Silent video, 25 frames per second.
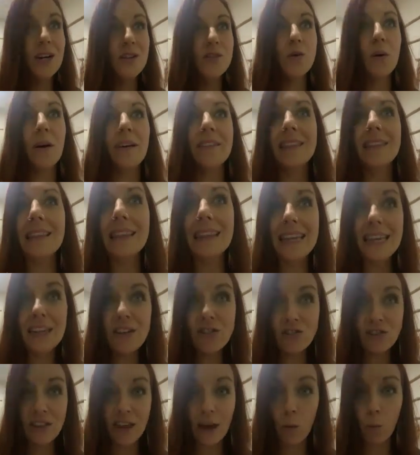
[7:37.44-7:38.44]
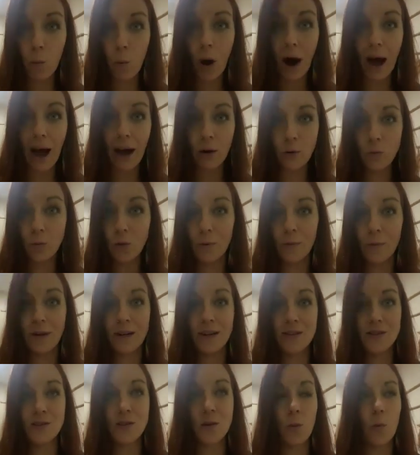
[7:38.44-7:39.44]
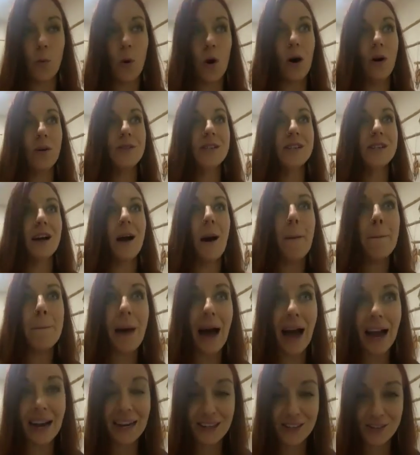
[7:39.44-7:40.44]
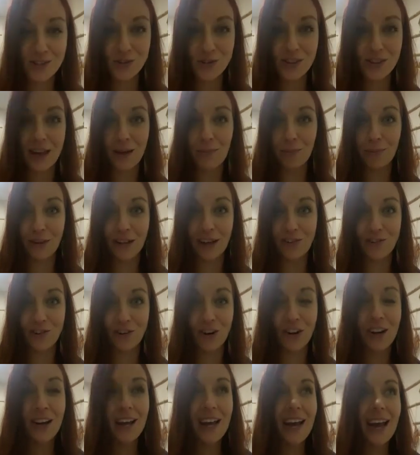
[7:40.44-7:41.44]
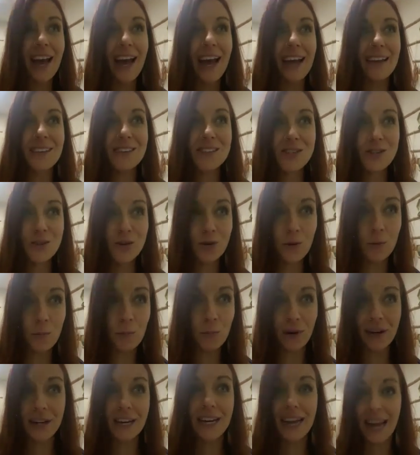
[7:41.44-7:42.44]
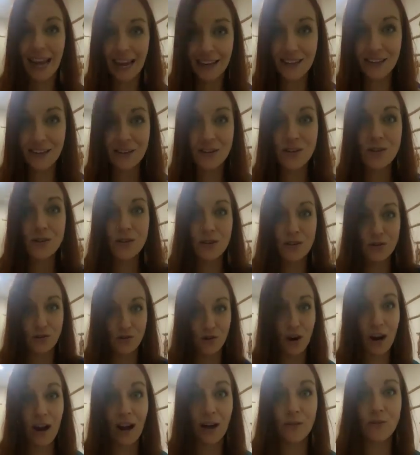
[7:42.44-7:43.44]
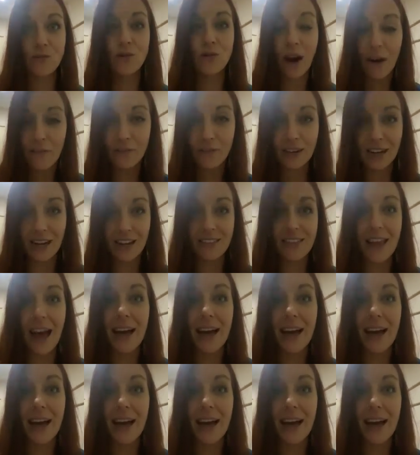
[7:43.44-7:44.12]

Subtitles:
to unleash their wild woman into the world, to come back into their pleasure, and to bring an end to child trafficking.